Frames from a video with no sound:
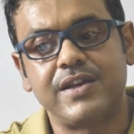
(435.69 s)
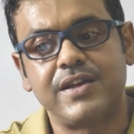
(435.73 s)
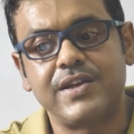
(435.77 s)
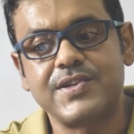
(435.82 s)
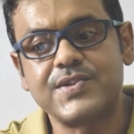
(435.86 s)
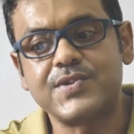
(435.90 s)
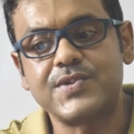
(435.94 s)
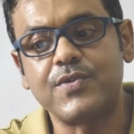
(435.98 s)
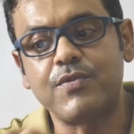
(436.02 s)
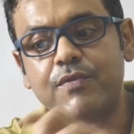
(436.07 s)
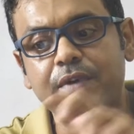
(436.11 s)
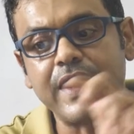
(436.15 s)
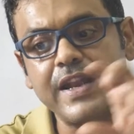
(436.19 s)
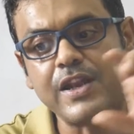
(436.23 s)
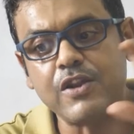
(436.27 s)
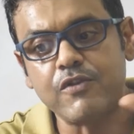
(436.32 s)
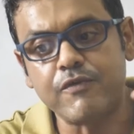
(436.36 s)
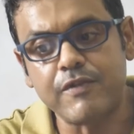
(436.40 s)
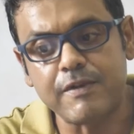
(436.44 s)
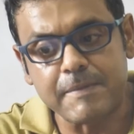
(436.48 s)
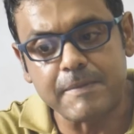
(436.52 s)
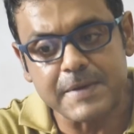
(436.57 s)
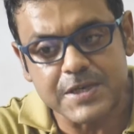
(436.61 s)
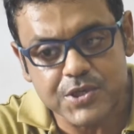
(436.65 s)
So when you
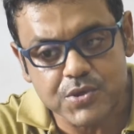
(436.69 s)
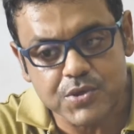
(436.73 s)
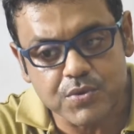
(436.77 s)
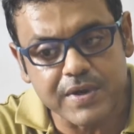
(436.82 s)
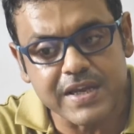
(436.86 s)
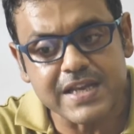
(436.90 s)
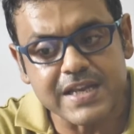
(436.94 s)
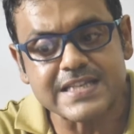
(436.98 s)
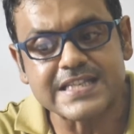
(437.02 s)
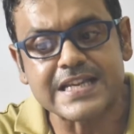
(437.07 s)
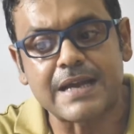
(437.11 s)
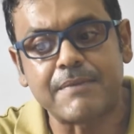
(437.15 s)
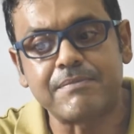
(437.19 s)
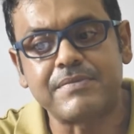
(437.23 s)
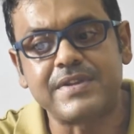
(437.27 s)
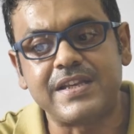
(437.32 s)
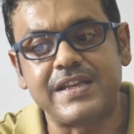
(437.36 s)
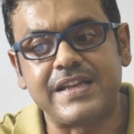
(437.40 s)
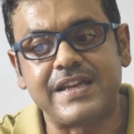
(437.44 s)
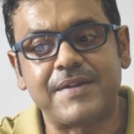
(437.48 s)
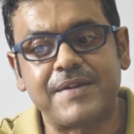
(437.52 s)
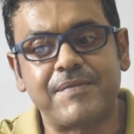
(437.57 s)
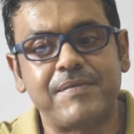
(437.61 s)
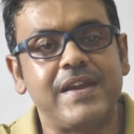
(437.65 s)
will be showing
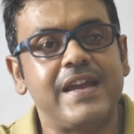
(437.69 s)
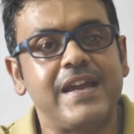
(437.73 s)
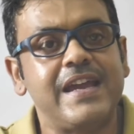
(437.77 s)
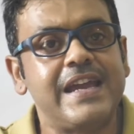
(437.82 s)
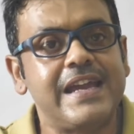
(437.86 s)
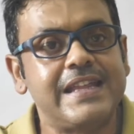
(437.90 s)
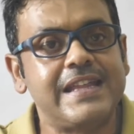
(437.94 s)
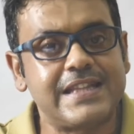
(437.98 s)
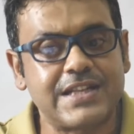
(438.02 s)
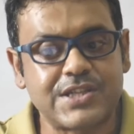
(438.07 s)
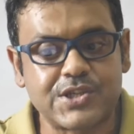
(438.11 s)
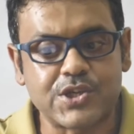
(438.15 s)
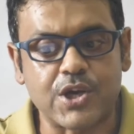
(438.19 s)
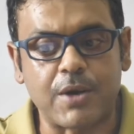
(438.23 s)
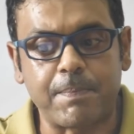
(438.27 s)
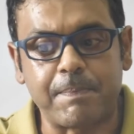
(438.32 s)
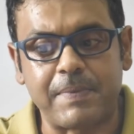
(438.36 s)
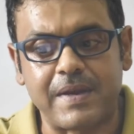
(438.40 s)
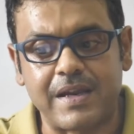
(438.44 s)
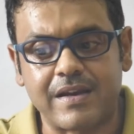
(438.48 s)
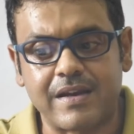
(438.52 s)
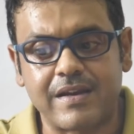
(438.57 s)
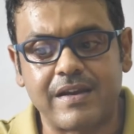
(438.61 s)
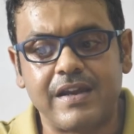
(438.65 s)
something in the
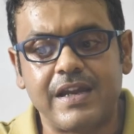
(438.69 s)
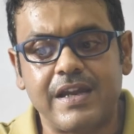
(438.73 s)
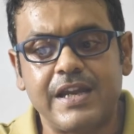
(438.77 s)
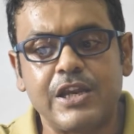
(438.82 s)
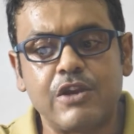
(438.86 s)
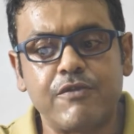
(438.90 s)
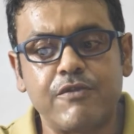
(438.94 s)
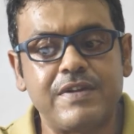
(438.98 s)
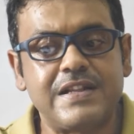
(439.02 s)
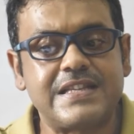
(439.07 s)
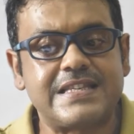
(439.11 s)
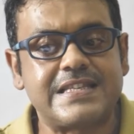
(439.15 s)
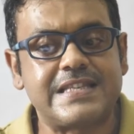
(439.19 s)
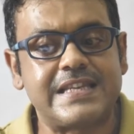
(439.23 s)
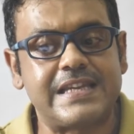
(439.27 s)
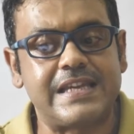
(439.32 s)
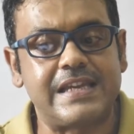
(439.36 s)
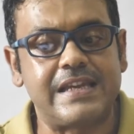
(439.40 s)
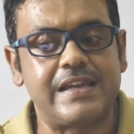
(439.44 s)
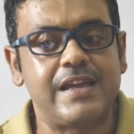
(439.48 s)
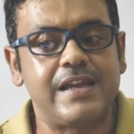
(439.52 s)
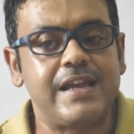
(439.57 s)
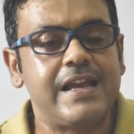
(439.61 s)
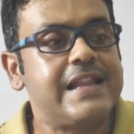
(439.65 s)
topic you will
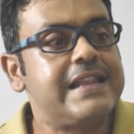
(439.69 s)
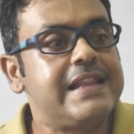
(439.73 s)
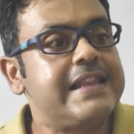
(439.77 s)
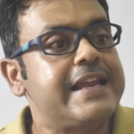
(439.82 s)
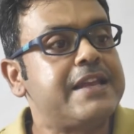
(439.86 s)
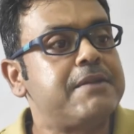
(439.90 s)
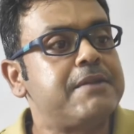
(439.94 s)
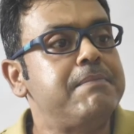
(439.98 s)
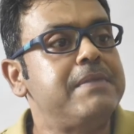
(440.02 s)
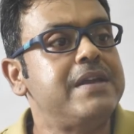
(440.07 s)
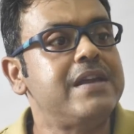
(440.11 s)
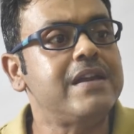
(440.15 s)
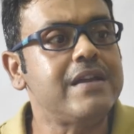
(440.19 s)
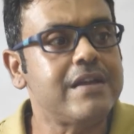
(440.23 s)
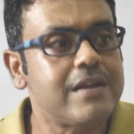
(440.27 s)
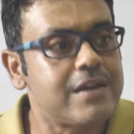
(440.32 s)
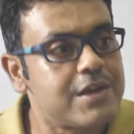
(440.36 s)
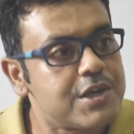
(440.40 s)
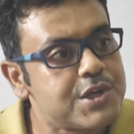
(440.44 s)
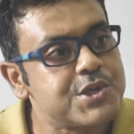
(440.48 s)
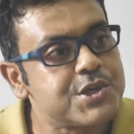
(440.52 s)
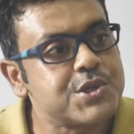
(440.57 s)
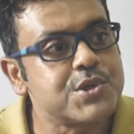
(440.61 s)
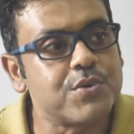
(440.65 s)
say let me
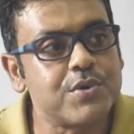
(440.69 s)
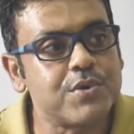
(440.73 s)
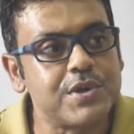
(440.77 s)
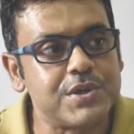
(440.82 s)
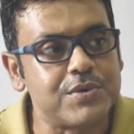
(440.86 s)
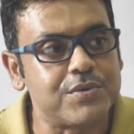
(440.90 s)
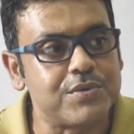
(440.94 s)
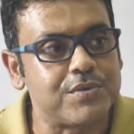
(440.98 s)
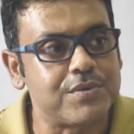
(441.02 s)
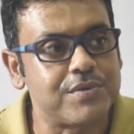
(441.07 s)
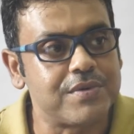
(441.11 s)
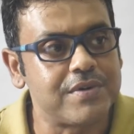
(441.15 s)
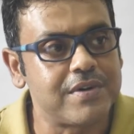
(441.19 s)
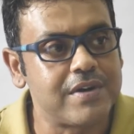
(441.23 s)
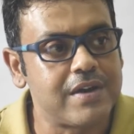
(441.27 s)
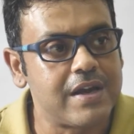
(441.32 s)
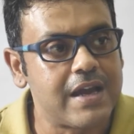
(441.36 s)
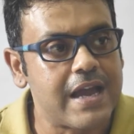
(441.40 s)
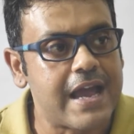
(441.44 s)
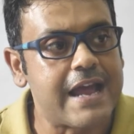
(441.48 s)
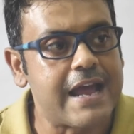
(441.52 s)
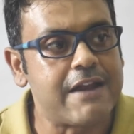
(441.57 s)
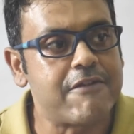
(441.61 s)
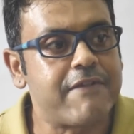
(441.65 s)
show you,
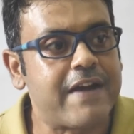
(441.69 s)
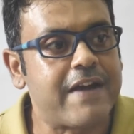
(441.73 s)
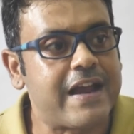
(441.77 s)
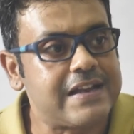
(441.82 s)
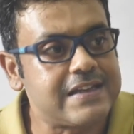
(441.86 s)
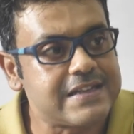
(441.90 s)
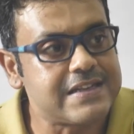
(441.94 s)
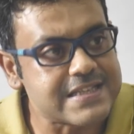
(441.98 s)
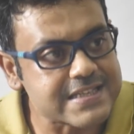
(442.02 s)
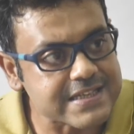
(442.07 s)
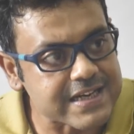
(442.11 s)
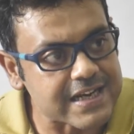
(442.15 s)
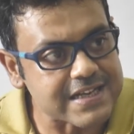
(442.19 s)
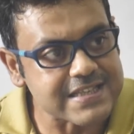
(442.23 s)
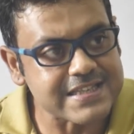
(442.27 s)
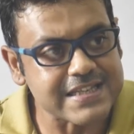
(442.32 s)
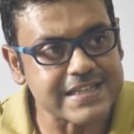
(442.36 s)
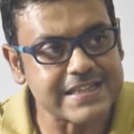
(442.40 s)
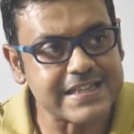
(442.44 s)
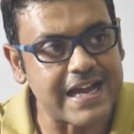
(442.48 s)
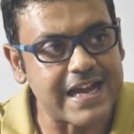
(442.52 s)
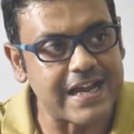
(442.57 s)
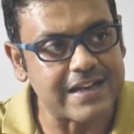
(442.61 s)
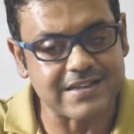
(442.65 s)
and while
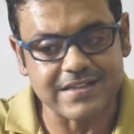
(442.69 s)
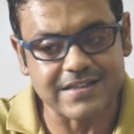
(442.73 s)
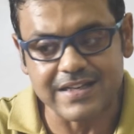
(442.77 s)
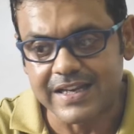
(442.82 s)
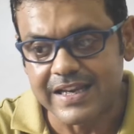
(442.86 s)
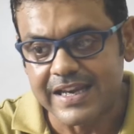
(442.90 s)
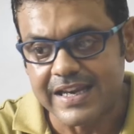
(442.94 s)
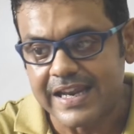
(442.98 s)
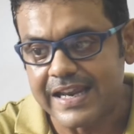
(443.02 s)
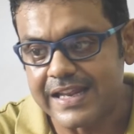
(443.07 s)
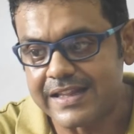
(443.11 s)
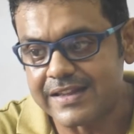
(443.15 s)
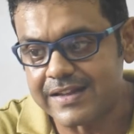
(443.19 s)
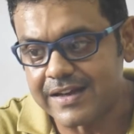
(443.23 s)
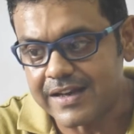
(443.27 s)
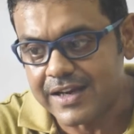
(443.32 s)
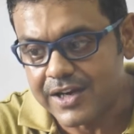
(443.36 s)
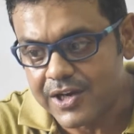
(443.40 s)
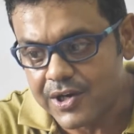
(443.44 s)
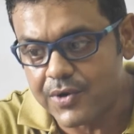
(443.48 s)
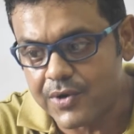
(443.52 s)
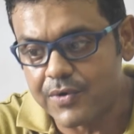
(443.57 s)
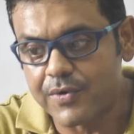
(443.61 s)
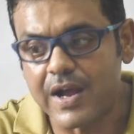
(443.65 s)
discussing that in
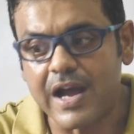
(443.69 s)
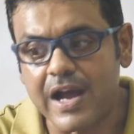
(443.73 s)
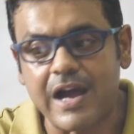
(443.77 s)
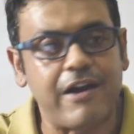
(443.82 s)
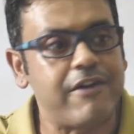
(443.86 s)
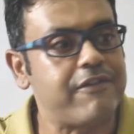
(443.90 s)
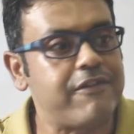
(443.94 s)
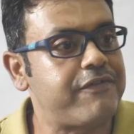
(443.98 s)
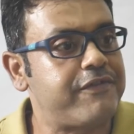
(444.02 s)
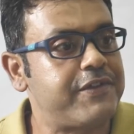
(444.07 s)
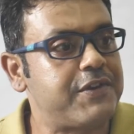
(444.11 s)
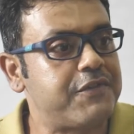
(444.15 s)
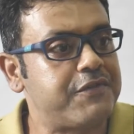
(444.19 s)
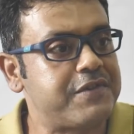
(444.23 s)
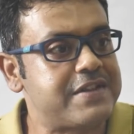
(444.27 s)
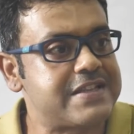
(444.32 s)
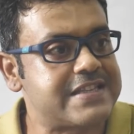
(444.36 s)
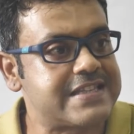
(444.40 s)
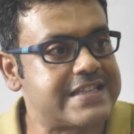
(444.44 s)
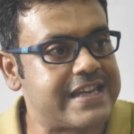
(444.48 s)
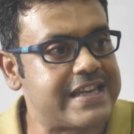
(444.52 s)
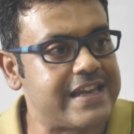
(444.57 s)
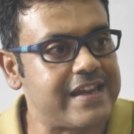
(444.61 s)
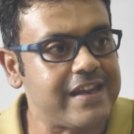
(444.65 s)
that graph you will
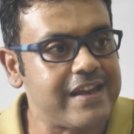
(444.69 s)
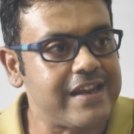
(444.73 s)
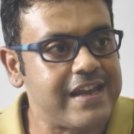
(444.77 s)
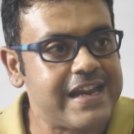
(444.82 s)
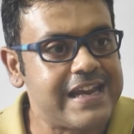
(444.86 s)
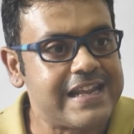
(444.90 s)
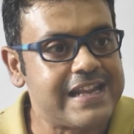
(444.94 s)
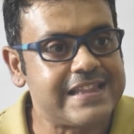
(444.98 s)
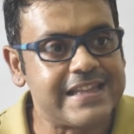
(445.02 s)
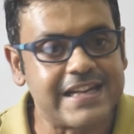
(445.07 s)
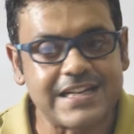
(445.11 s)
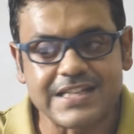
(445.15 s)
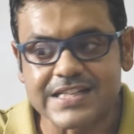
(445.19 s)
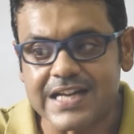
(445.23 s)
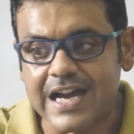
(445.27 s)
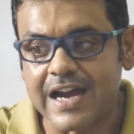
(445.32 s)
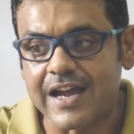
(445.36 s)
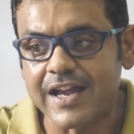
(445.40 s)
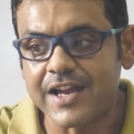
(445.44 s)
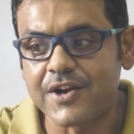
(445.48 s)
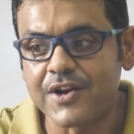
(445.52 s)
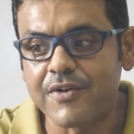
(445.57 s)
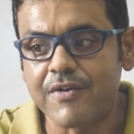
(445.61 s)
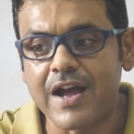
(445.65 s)
say the
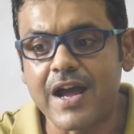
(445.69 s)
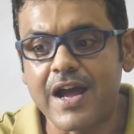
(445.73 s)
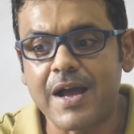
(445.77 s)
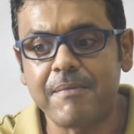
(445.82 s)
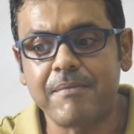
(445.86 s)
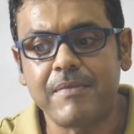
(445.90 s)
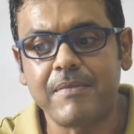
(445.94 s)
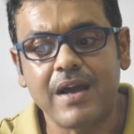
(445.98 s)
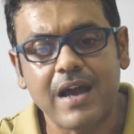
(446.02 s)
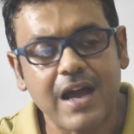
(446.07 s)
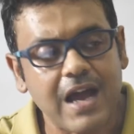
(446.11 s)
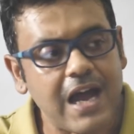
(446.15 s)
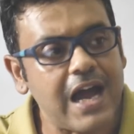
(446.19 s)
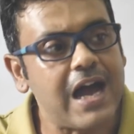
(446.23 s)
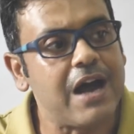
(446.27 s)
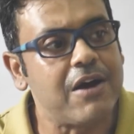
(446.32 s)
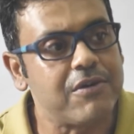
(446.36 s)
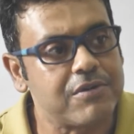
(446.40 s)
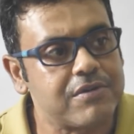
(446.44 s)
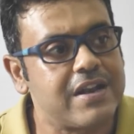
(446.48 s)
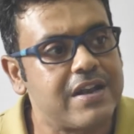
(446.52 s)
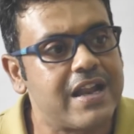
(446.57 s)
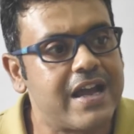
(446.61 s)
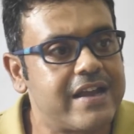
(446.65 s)
diagram
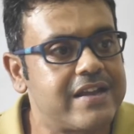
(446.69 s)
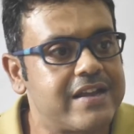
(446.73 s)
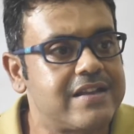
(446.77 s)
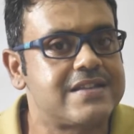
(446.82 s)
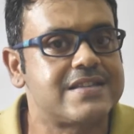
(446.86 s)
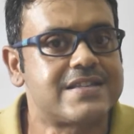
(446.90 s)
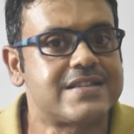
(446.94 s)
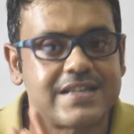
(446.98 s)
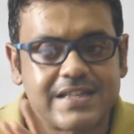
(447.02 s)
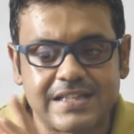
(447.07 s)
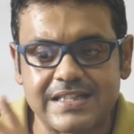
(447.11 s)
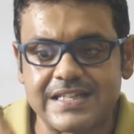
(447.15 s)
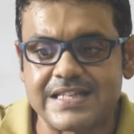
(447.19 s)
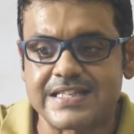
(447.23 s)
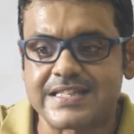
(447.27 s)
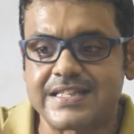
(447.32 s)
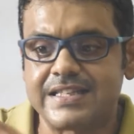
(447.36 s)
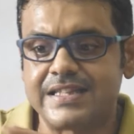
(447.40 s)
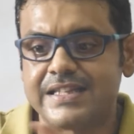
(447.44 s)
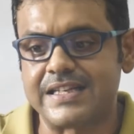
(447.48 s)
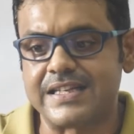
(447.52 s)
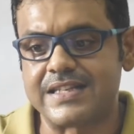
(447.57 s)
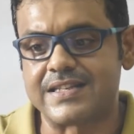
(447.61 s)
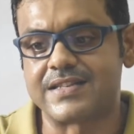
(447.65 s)
outlines this
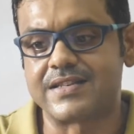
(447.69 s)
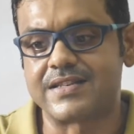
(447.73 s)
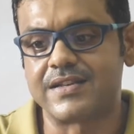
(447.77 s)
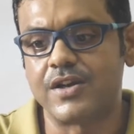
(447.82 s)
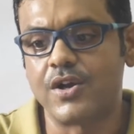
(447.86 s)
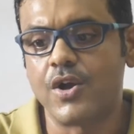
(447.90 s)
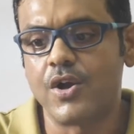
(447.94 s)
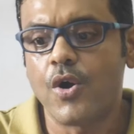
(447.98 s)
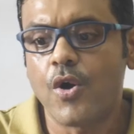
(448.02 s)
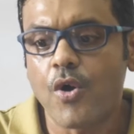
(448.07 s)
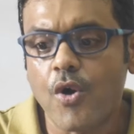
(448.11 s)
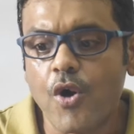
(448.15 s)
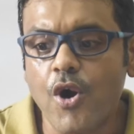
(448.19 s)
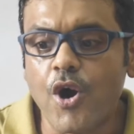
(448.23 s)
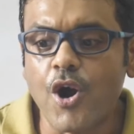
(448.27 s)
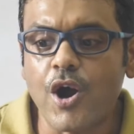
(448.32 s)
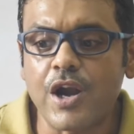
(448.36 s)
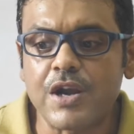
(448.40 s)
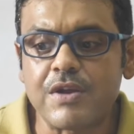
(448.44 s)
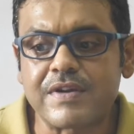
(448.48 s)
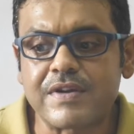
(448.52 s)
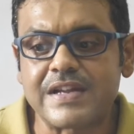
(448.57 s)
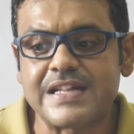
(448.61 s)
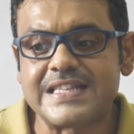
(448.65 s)
and this. Or
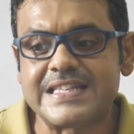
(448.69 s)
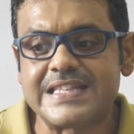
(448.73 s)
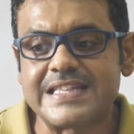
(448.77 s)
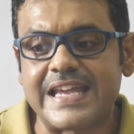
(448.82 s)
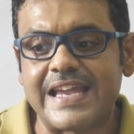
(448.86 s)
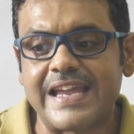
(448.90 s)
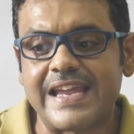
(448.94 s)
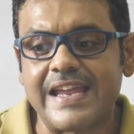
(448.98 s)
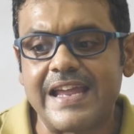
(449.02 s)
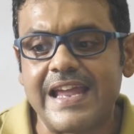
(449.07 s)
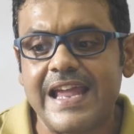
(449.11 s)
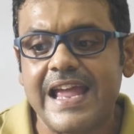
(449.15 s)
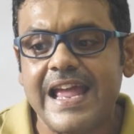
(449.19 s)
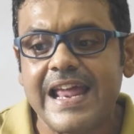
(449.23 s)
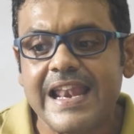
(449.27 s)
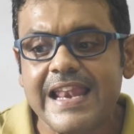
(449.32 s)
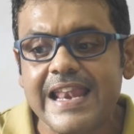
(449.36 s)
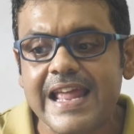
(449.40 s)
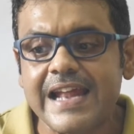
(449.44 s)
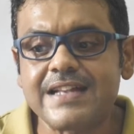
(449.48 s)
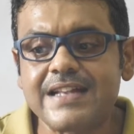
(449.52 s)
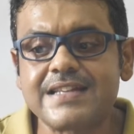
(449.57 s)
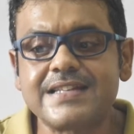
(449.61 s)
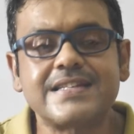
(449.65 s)
you can say
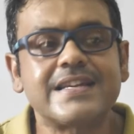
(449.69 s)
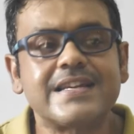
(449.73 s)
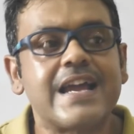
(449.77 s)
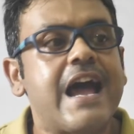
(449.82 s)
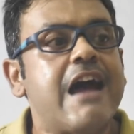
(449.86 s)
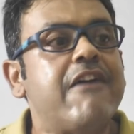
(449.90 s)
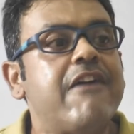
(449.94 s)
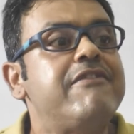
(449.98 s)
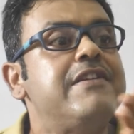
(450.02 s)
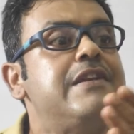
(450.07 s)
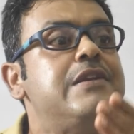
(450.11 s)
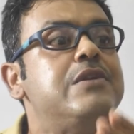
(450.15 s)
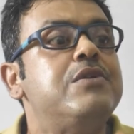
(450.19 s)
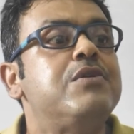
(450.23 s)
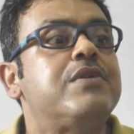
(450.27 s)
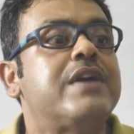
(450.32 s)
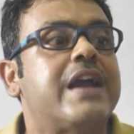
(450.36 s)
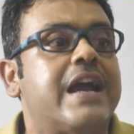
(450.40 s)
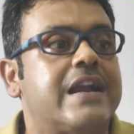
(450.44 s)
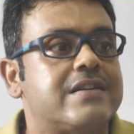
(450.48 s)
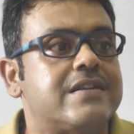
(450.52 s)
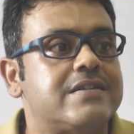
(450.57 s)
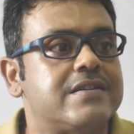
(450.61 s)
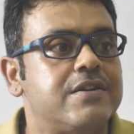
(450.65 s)
let's have a look
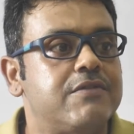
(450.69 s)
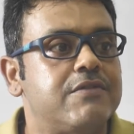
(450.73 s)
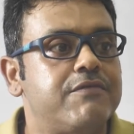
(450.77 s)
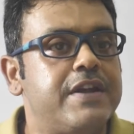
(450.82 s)
at.